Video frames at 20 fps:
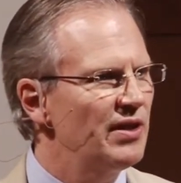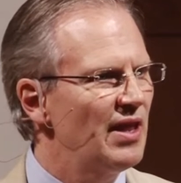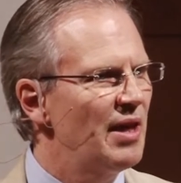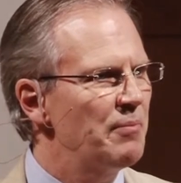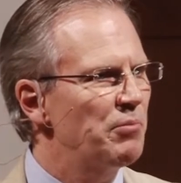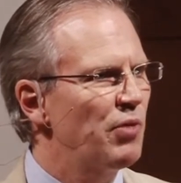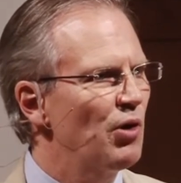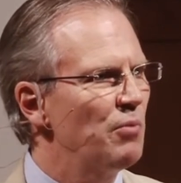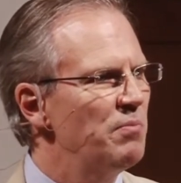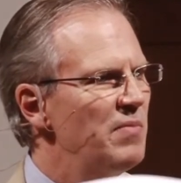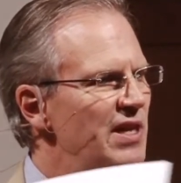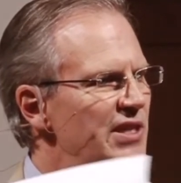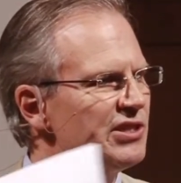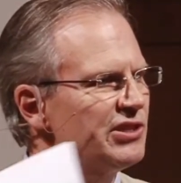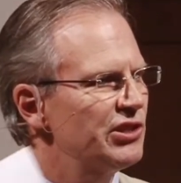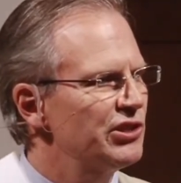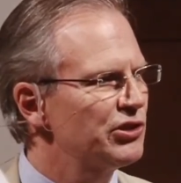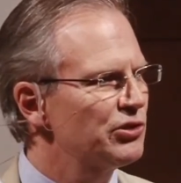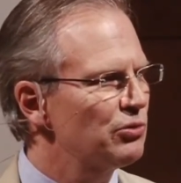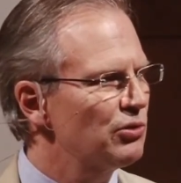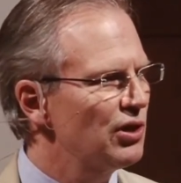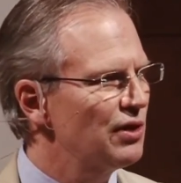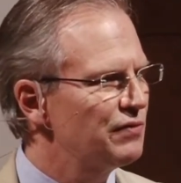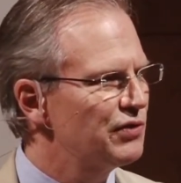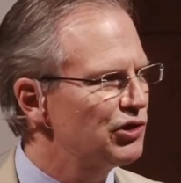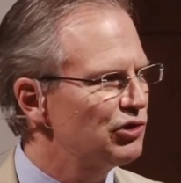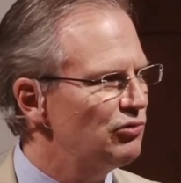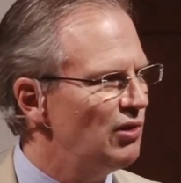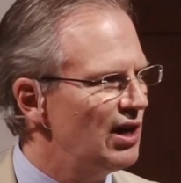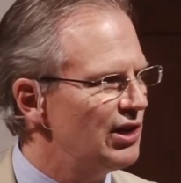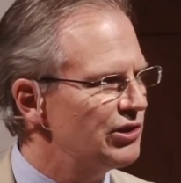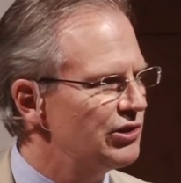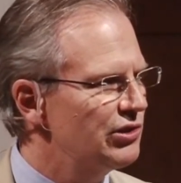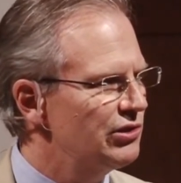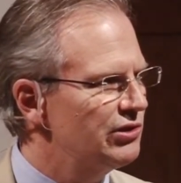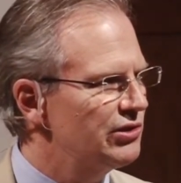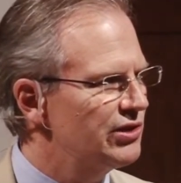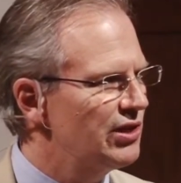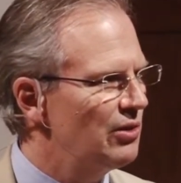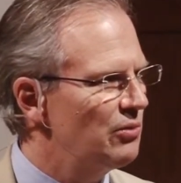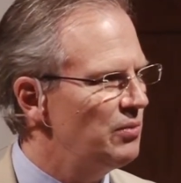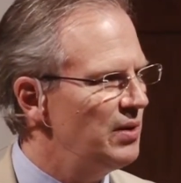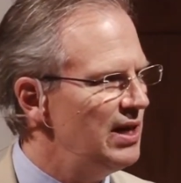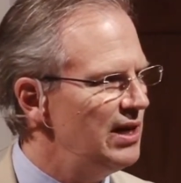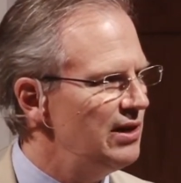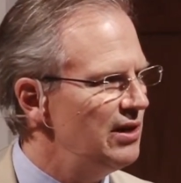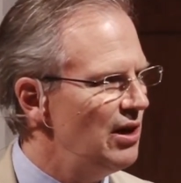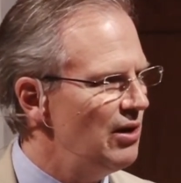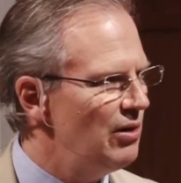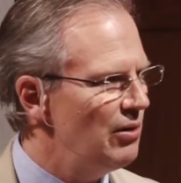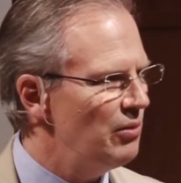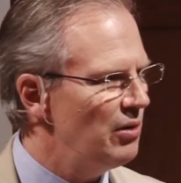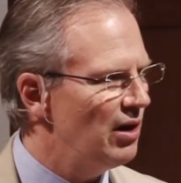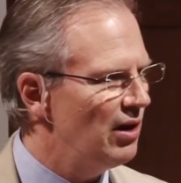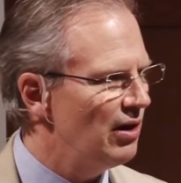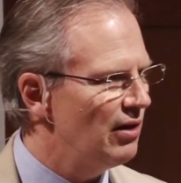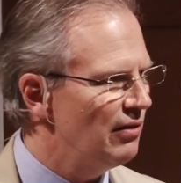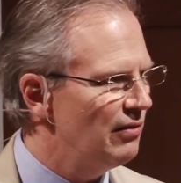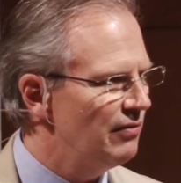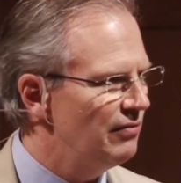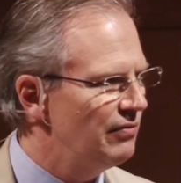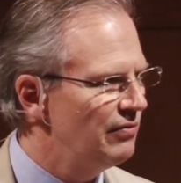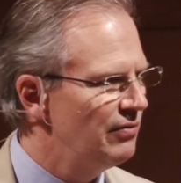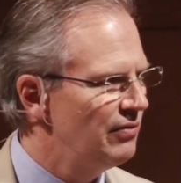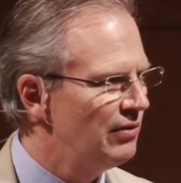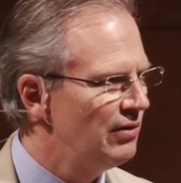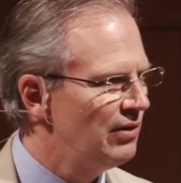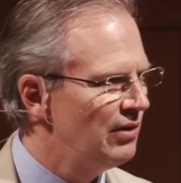that permits the sort of structures that we know of,